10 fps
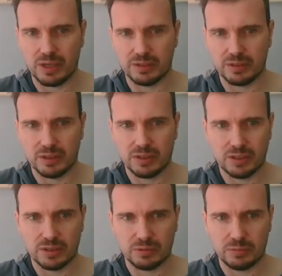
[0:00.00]
It
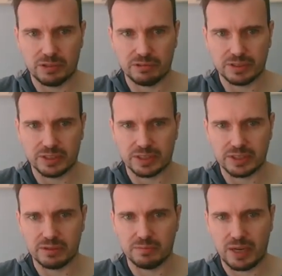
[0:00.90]
would be
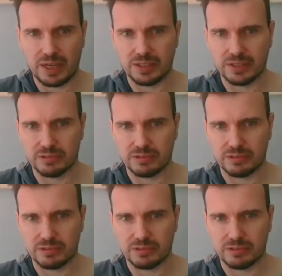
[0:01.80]
360 minus